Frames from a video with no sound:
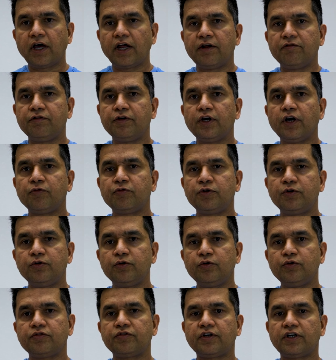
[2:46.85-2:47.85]
And if you have
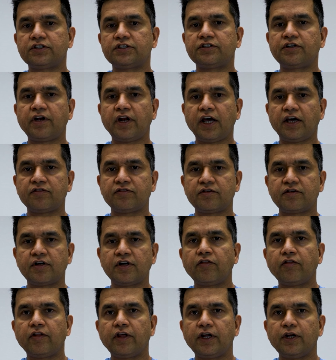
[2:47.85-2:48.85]
2 such tests,
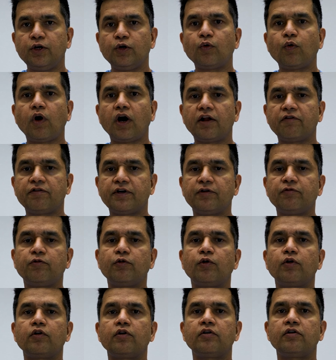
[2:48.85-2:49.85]
then you qualify
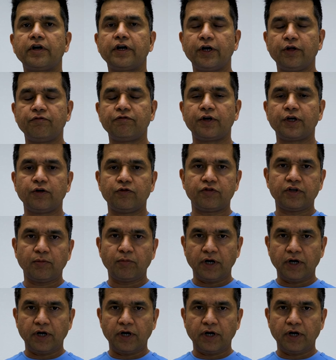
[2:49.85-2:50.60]
for radiofrequency